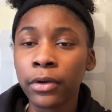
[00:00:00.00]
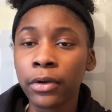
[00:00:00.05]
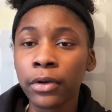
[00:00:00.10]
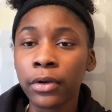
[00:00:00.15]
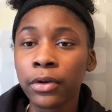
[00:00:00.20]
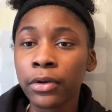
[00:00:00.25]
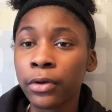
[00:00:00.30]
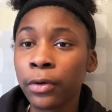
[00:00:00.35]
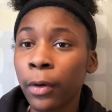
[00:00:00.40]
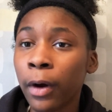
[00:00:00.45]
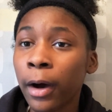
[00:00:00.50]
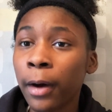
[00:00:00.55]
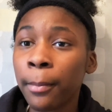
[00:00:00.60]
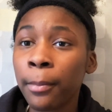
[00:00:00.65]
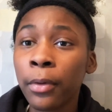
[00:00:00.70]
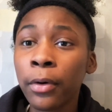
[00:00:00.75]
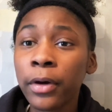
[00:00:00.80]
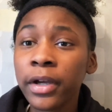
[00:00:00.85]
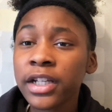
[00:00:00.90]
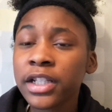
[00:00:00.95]
who are
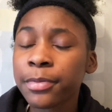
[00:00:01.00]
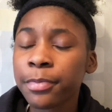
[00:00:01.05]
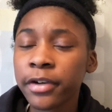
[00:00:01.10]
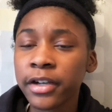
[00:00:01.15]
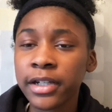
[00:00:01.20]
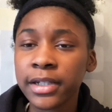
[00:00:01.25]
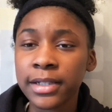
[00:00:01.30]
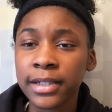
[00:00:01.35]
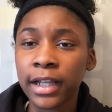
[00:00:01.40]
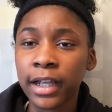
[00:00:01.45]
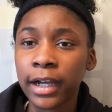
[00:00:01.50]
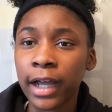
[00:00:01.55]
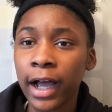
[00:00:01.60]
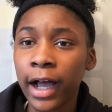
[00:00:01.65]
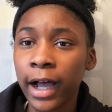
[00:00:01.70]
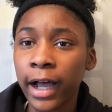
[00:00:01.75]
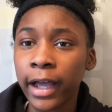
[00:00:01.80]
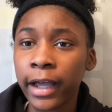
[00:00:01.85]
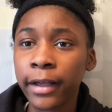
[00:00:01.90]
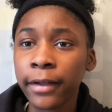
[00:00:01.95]
more experienced than
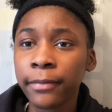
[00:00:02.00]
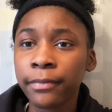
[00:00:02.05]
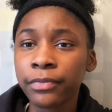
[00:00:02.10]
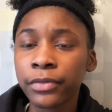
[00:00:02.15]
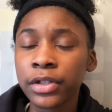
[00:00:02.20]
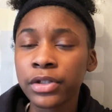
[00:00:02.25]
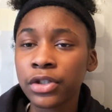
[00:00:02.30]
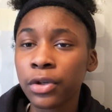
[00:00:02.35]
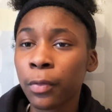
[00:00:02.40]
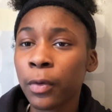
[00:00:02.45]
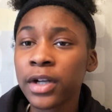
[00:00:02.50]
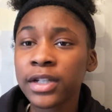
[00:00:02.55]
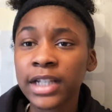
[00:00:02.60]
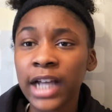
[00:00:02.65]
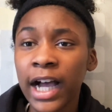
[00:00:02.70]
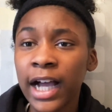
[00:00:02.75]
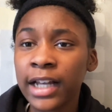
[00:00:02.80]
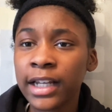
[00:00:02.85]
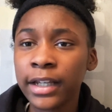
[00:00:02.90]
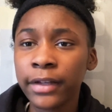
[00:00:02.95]
I. So once
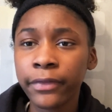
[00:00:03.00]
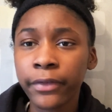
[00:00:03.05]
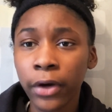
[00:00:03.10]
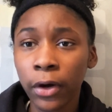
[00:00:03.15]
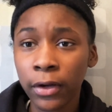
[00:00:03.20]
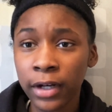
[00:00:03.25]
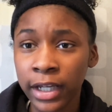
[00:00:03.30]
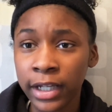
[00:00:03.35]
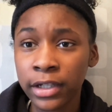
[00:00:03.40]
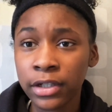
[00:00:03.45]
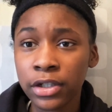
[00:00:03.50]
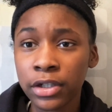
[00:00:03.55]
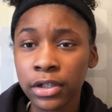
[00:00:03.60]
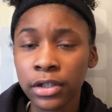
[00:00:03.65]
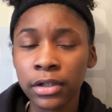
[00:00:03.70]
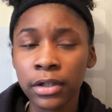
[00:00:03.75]
I leave college,